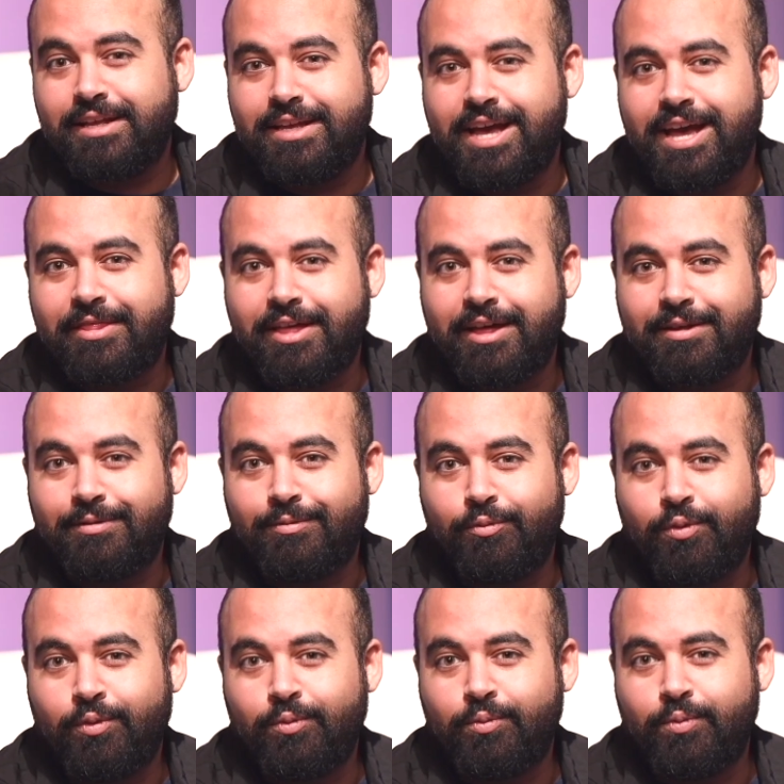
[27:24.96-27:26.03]
Yeah.
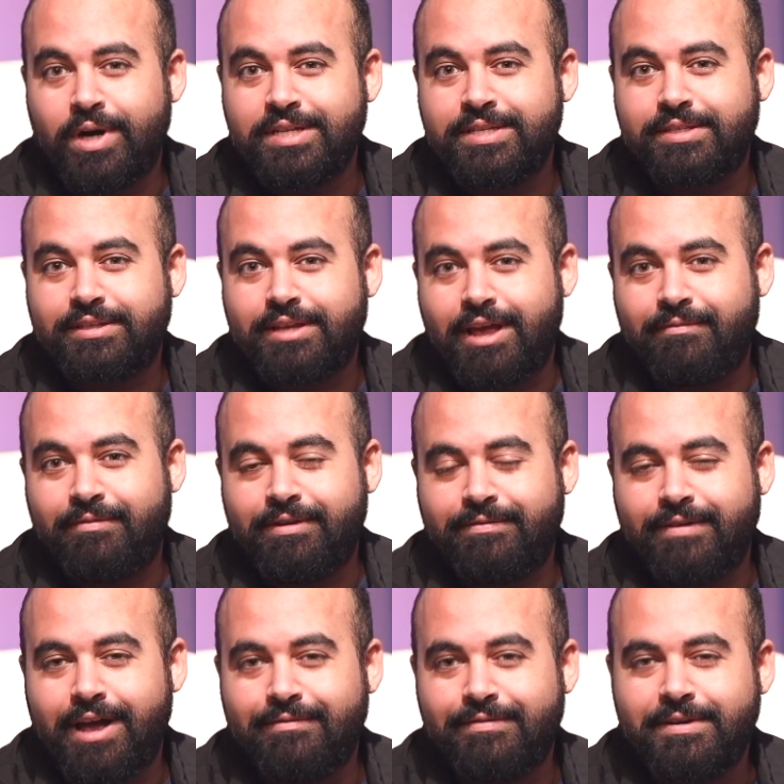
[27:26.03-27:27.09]
Once every
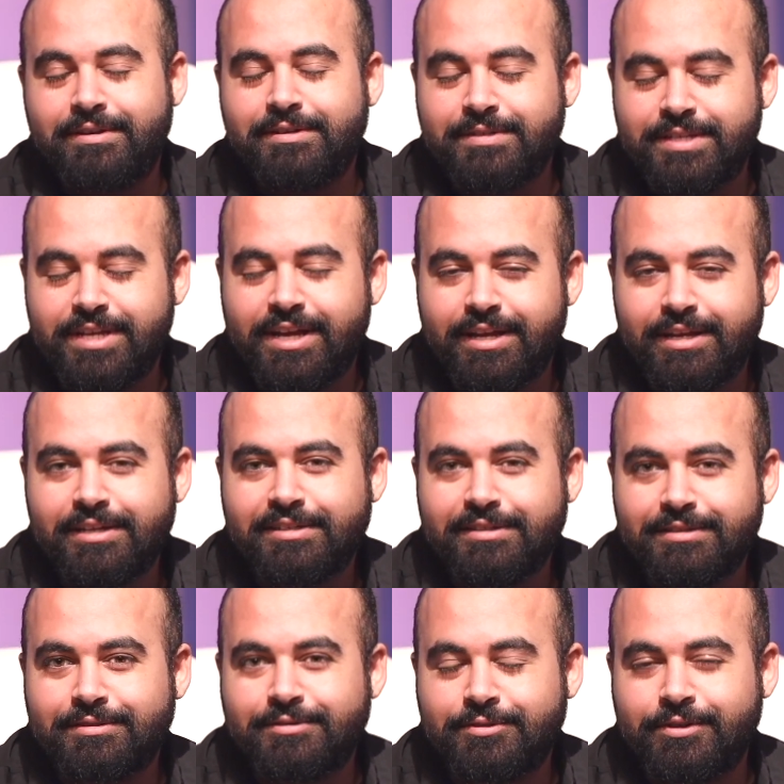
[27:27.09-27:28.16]
5 years. Yeah.
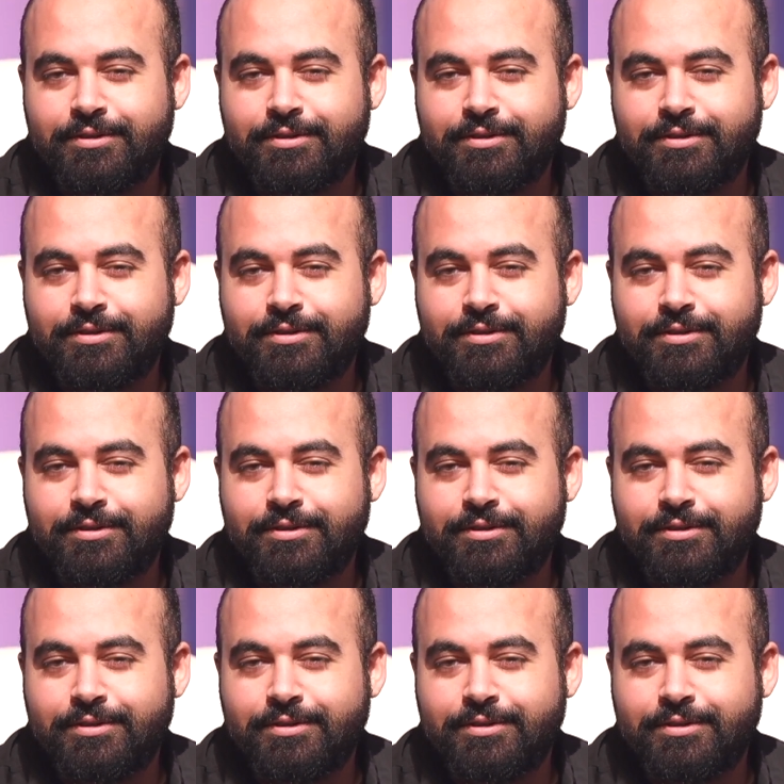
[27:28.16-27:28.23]
It's true.